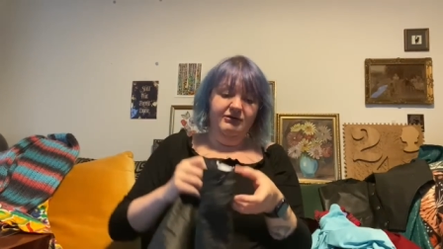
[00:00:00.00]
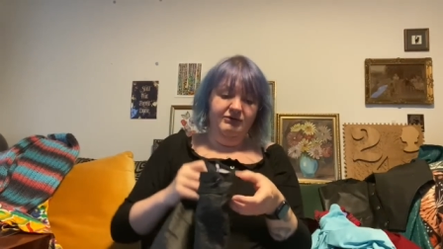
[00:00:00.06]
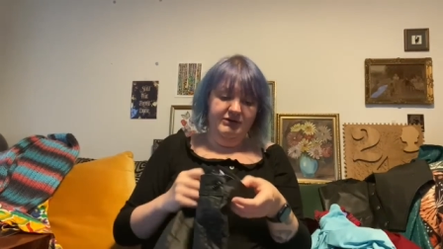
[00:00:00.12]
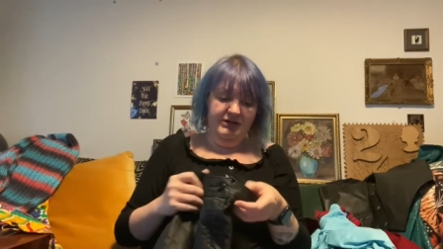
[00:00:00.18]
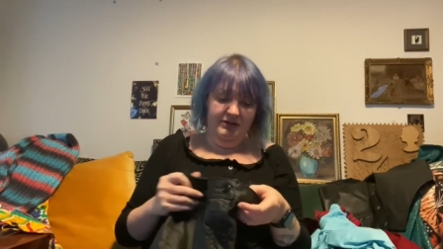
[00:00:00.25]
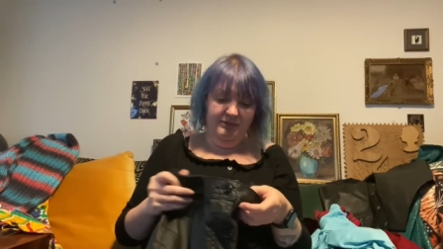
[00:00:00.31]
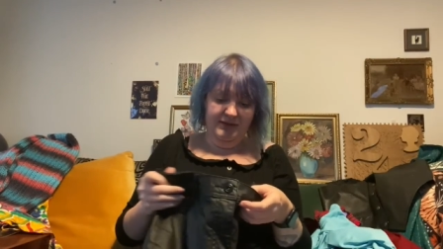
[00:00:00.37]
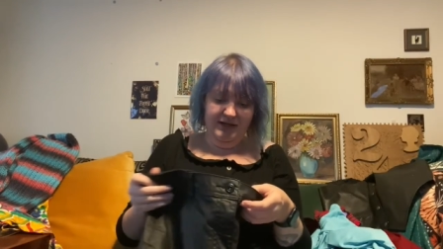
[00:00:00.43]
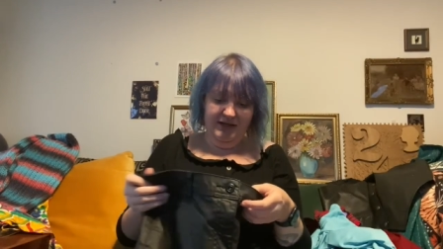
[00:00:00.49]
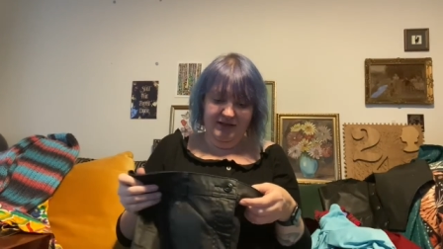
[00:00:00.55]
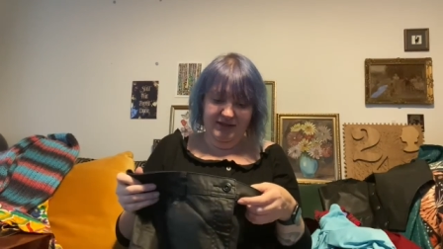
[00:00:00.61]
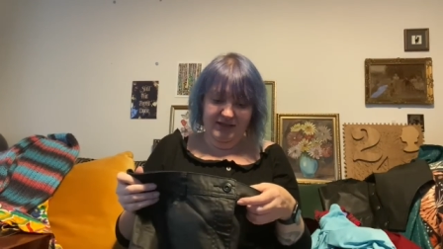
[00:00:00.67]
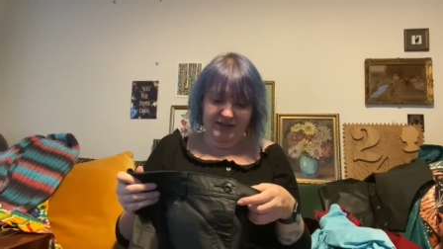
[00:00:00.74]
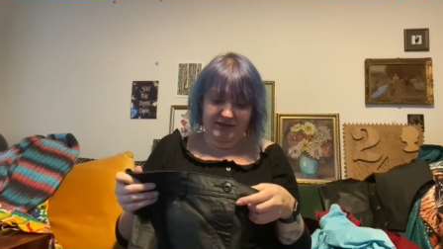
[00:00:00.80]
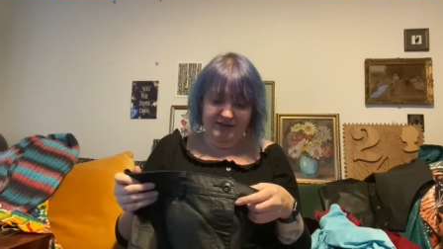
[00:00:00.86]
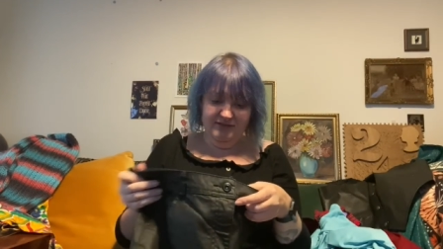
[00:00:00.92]
on in a bit. I
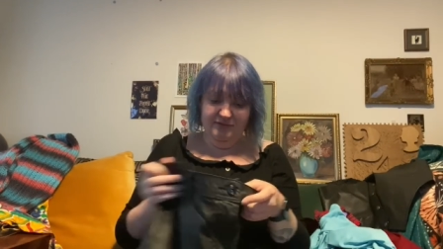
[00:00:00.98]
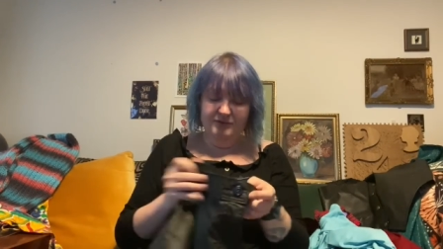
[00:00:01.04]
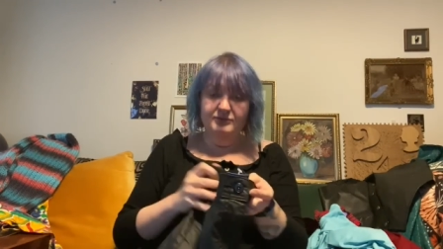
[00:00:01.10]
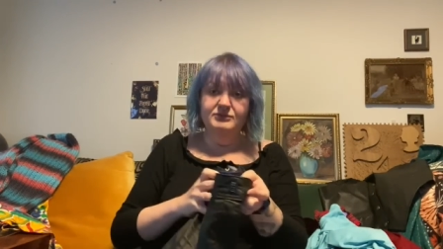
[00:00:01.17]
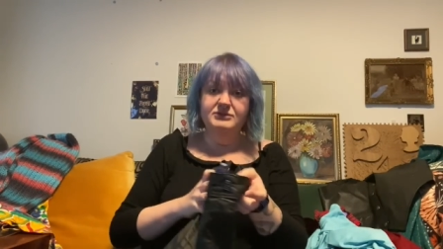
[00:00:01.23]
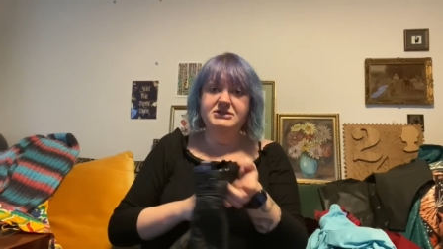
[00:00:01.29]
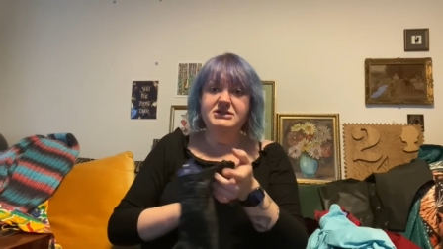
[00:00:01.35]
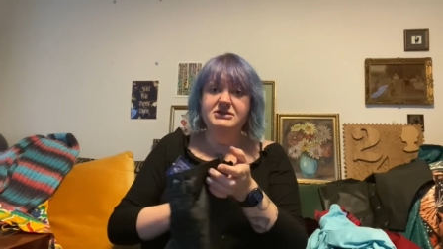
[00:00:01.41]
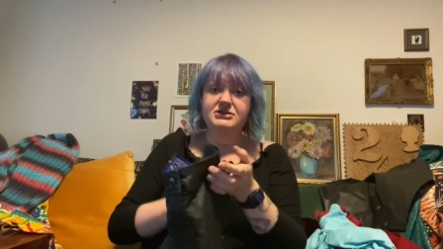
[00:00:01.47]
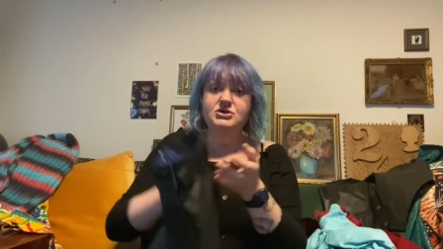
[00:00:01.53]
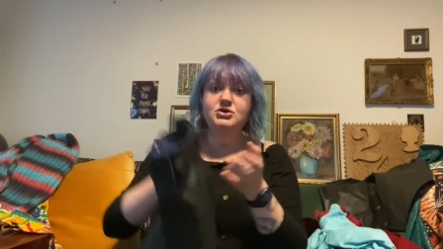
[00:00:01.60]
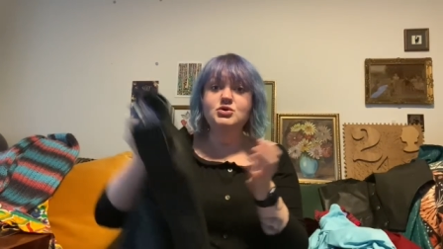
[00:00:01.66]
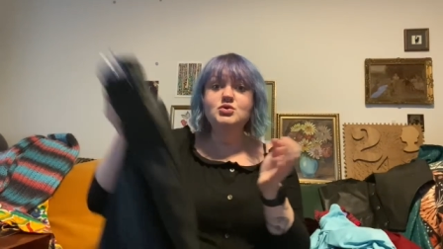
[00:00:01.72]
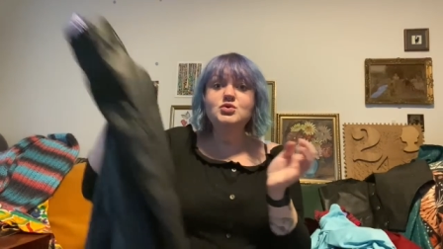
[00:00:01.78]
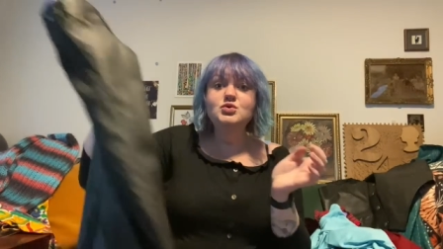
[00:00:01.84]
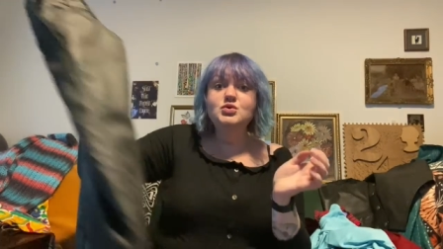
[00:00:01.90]
think that's from
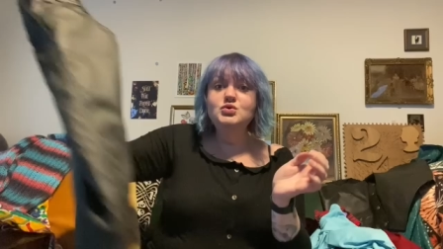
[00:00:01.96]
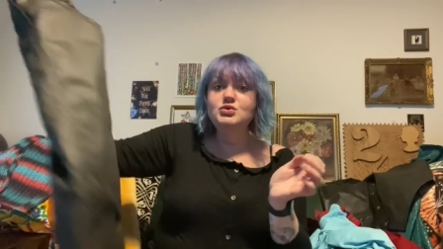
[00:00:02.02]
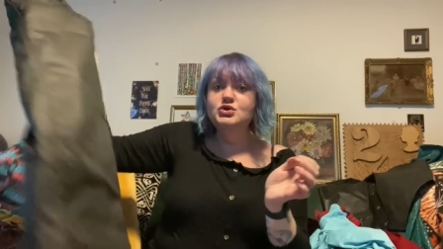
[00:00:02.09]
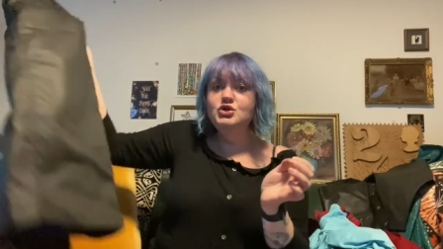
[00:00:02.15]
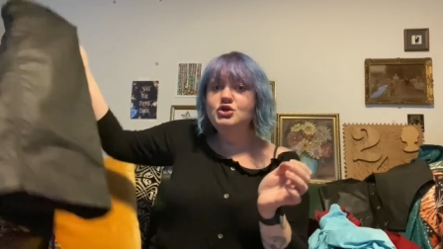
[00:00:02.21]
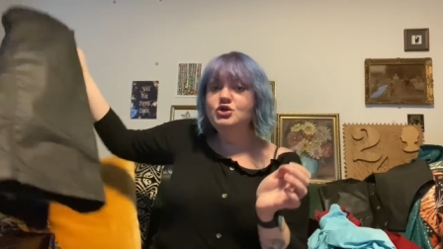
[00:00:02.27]
two